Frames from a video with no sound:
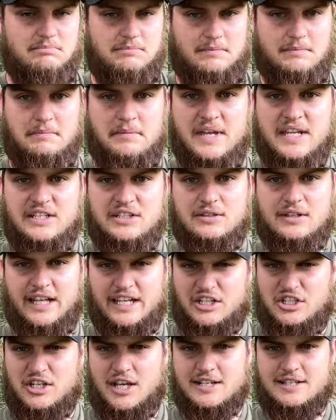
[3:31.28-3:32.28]
mid
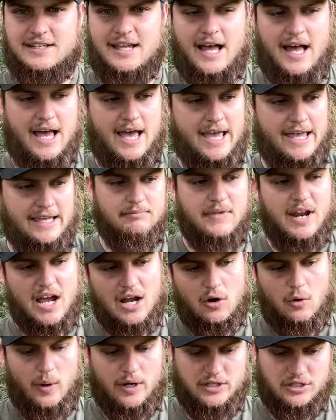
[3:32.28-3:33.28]
like chest high,
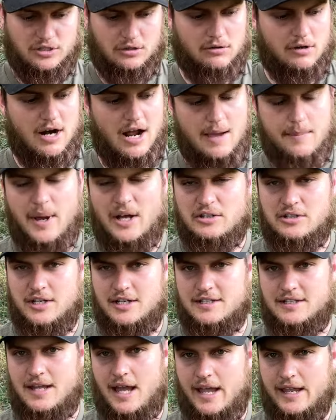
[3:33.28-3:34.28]
not quite shoulder high, about
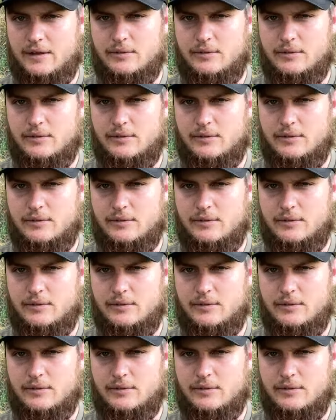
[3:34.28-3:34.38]
chest high.